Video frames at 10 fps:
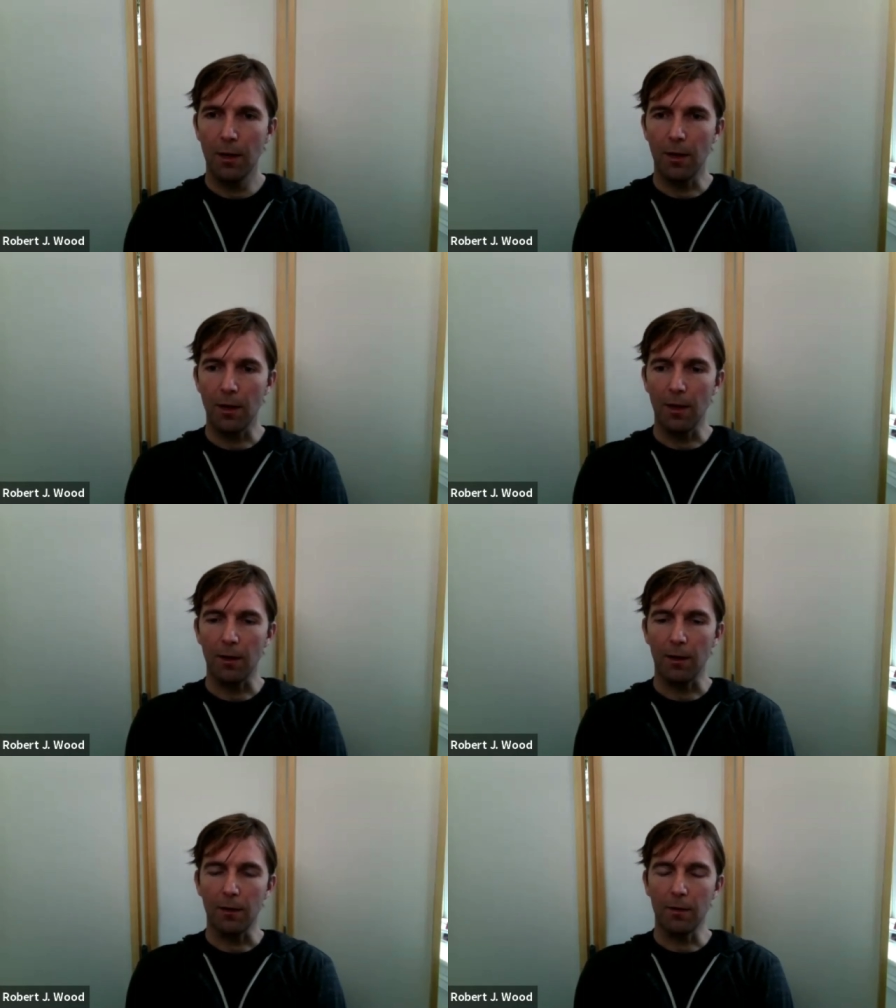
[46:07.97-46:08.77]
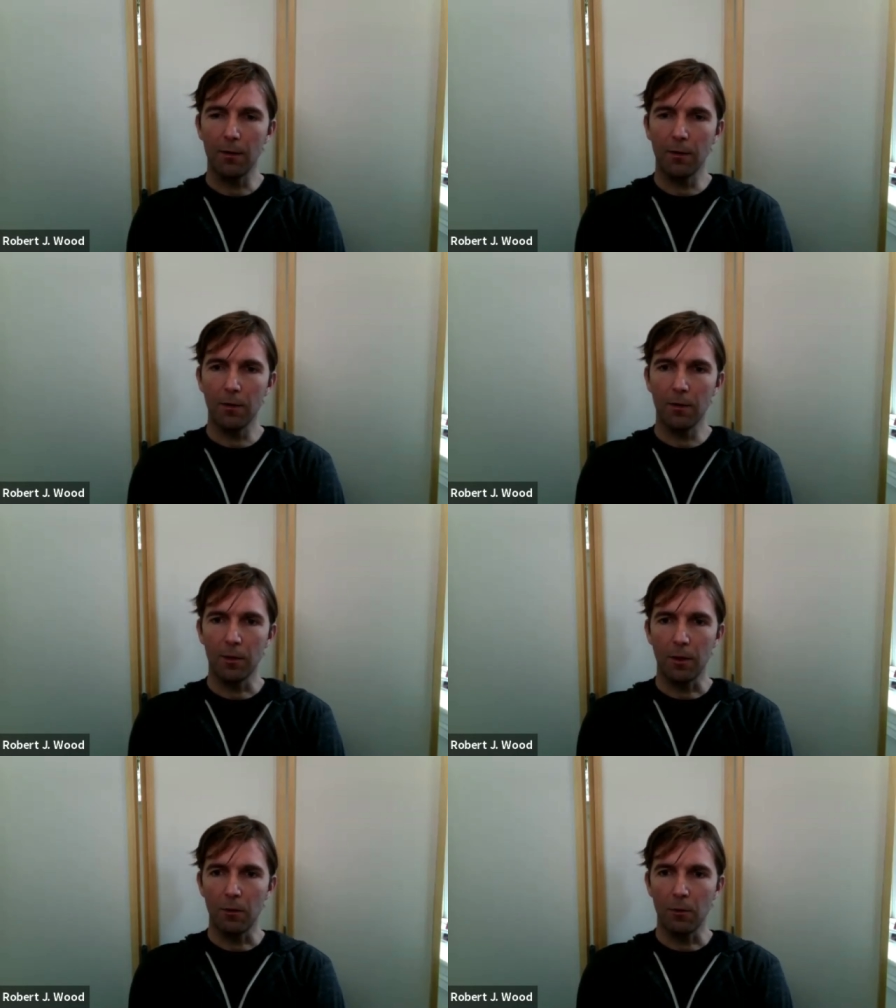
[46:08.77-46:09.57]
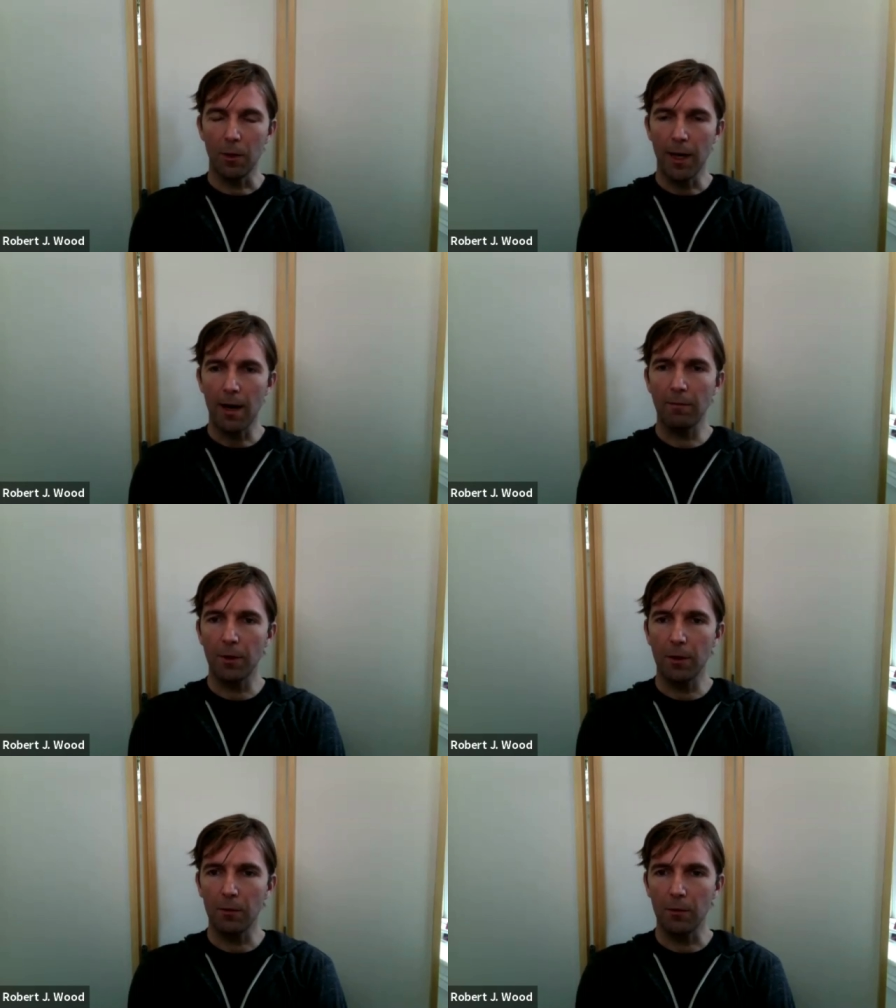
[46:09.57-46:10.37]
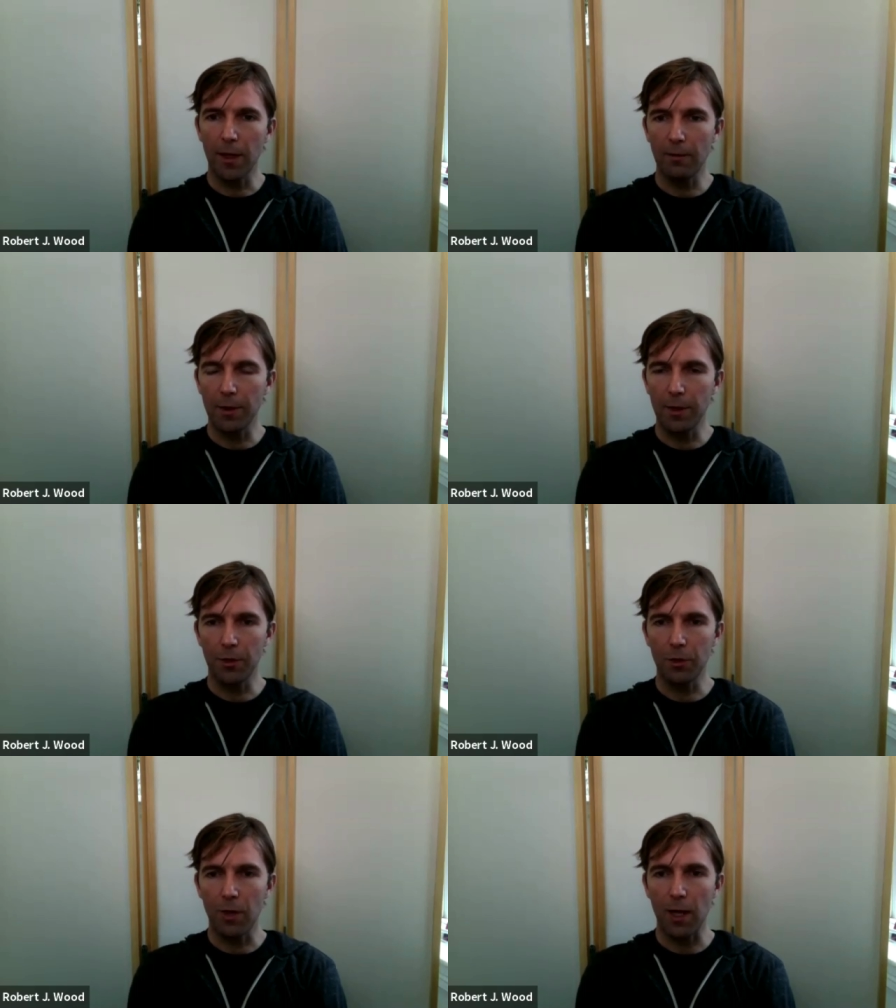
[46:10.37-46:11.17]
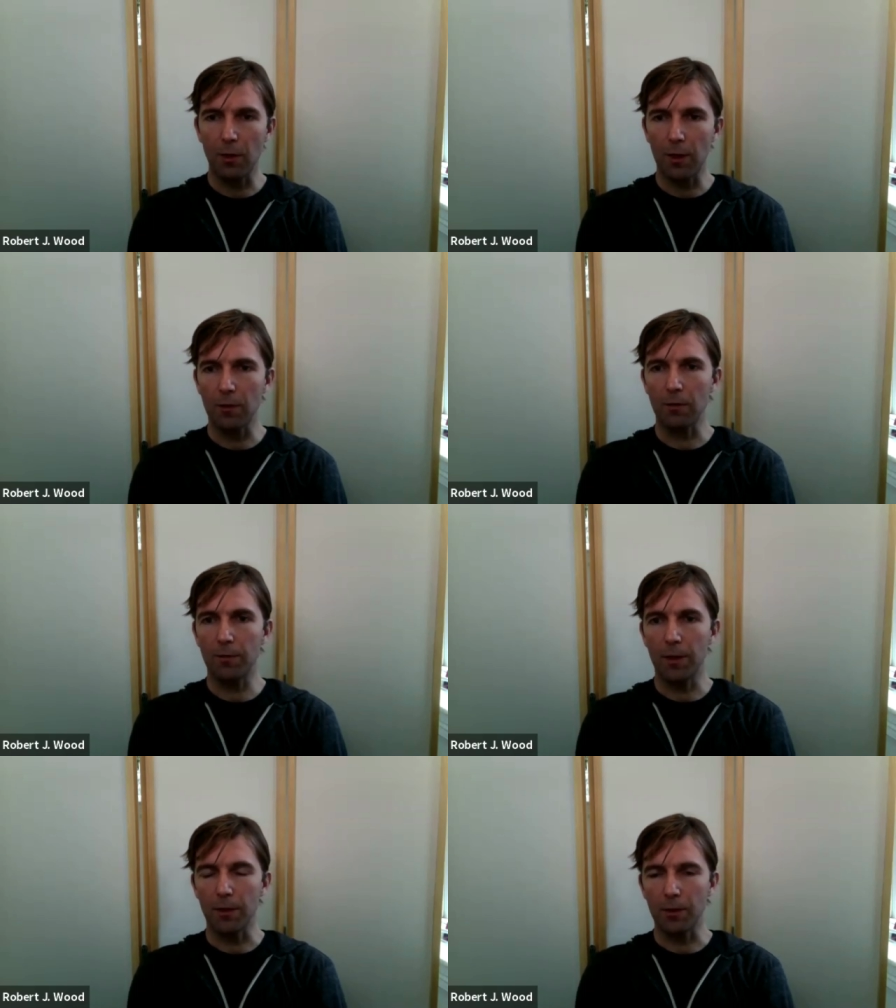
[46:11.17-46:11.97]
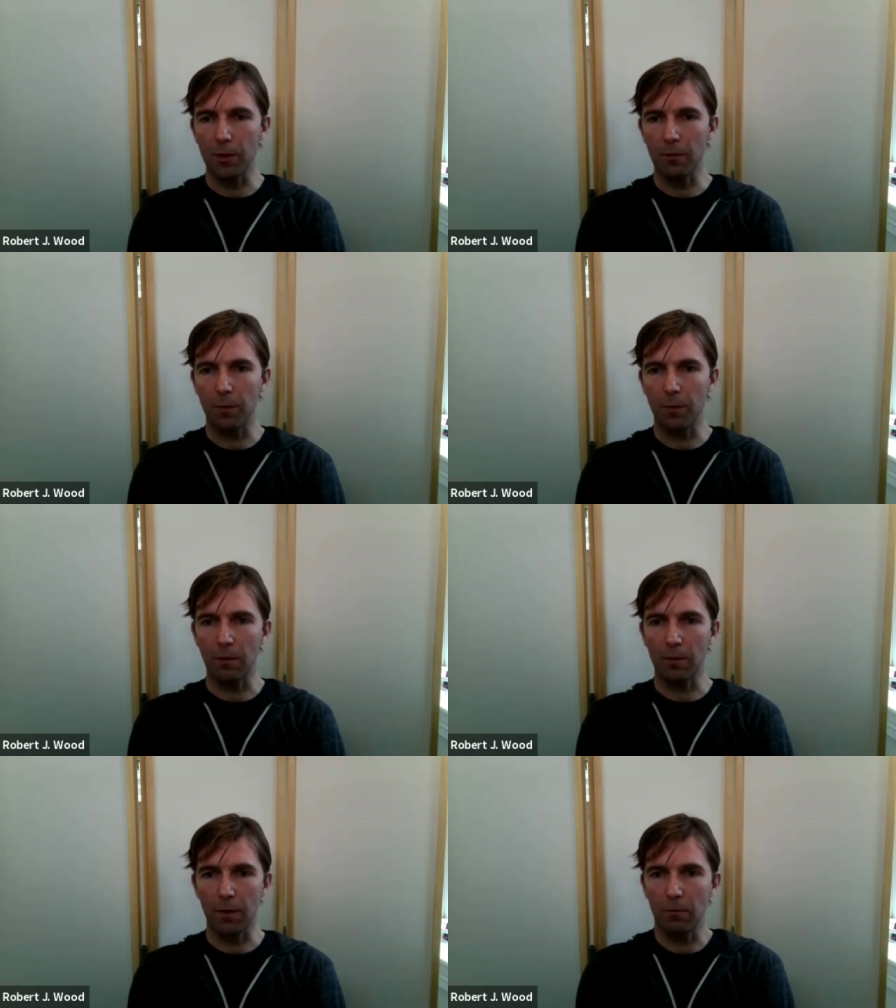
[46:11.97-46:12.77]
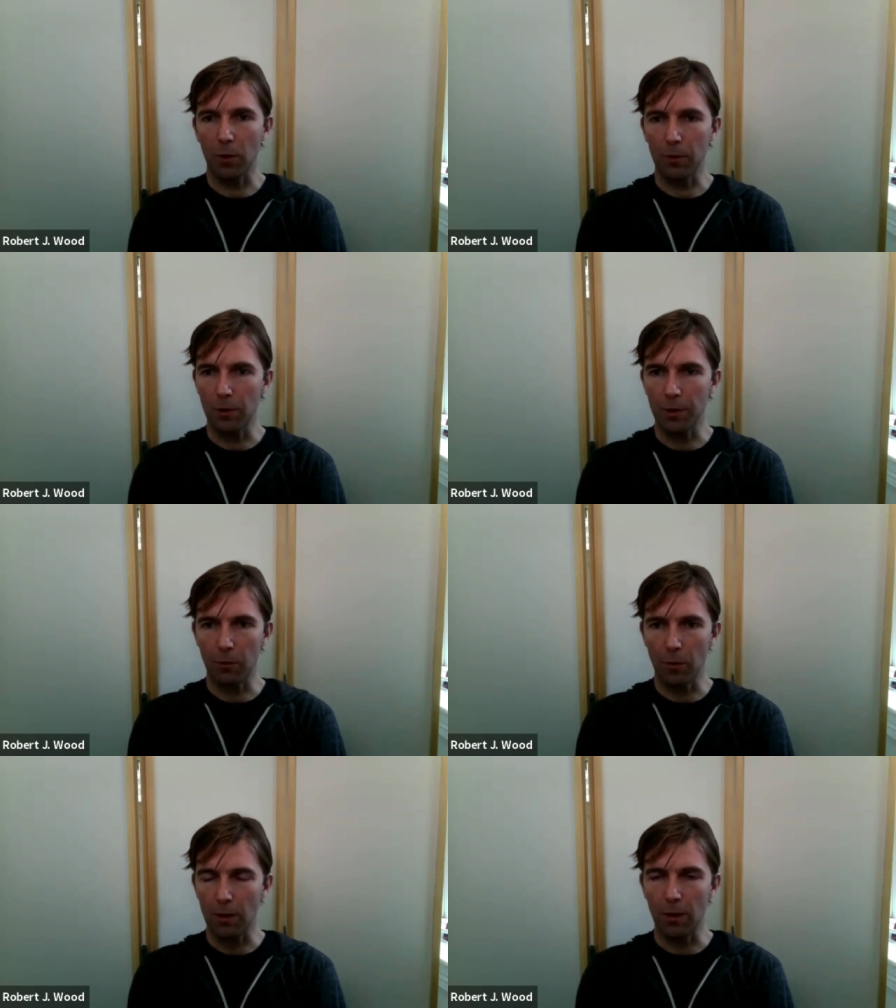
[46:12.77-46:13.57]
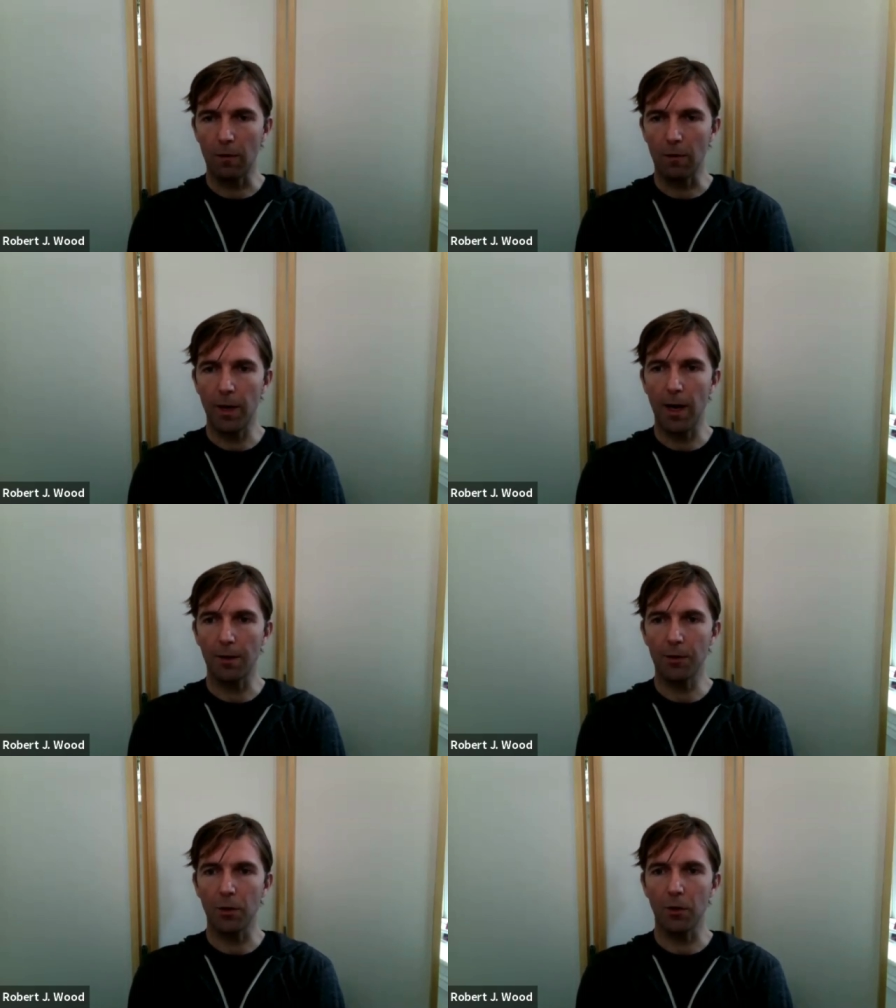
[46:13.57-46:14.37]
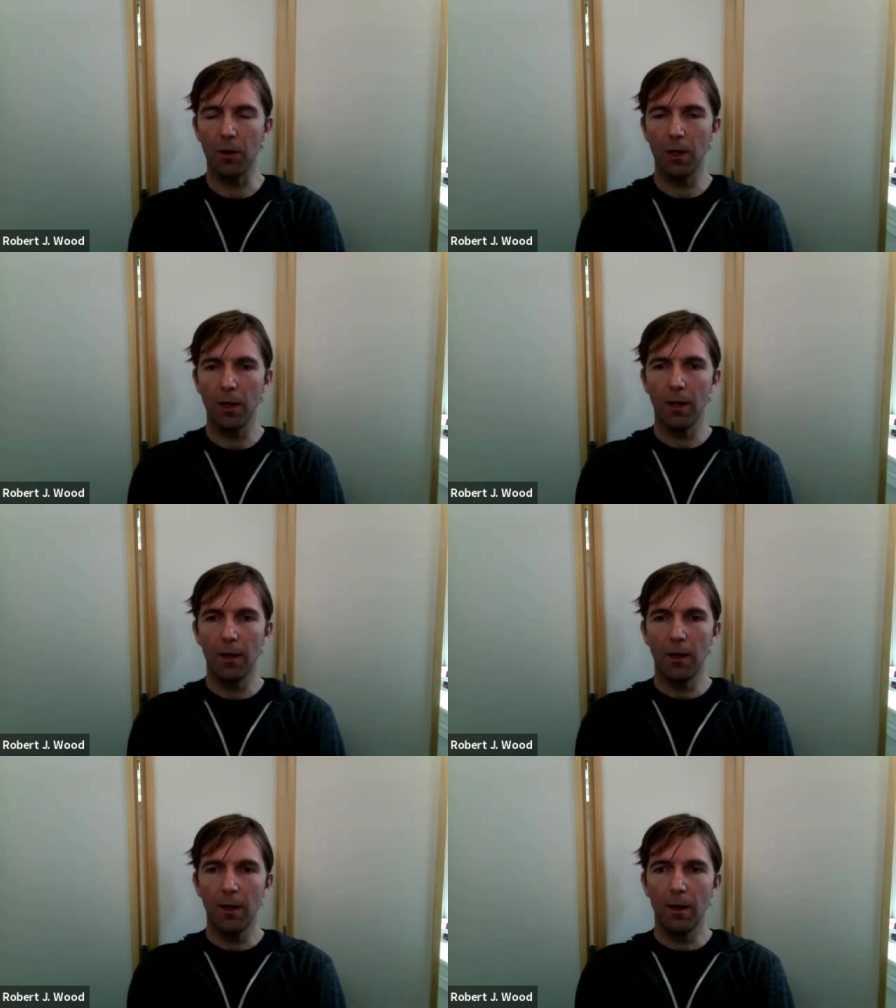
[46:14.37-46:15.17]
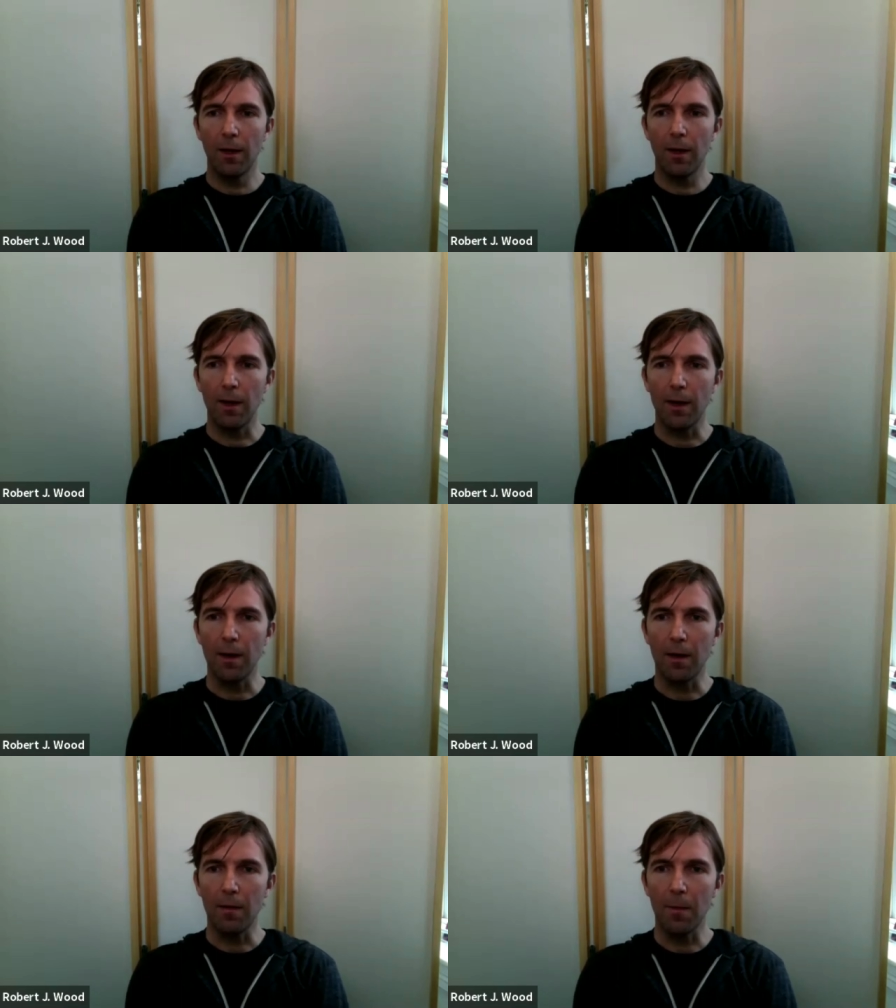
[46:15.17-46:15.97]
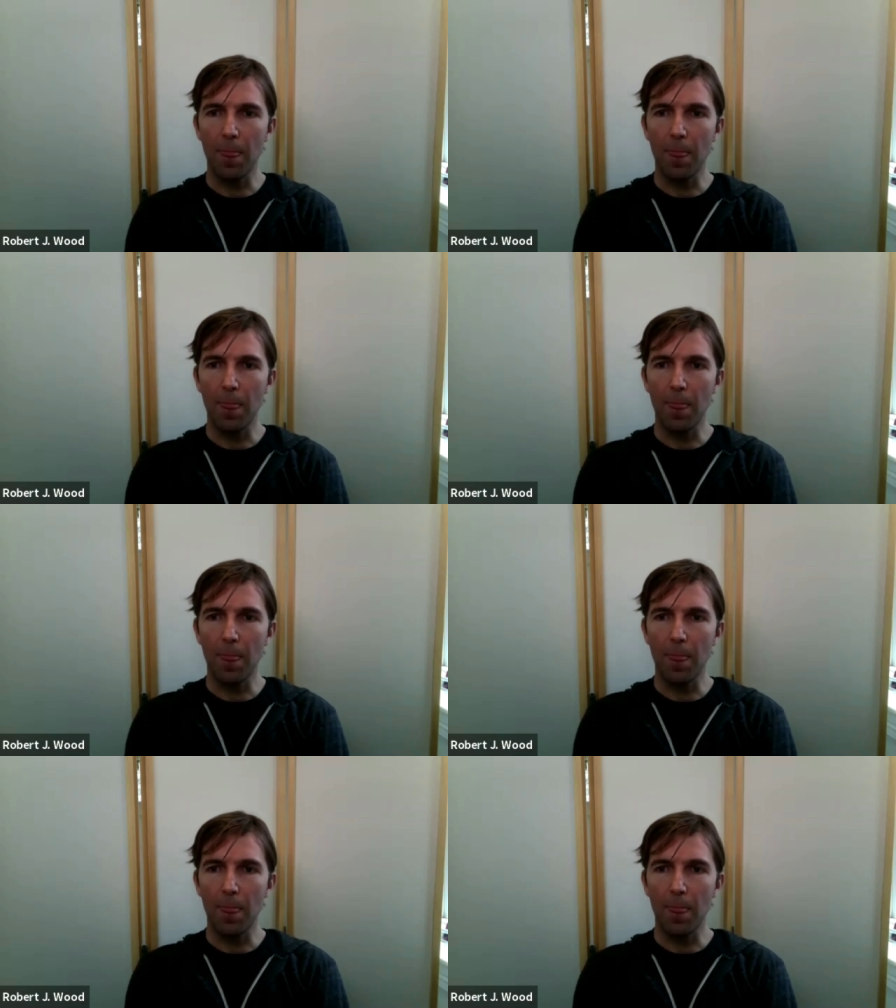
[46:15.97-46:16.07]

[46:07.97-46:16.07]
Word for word: uh, you know we have a we have a decent track record of things that have been that have worked reasonably well and all of that. So uh,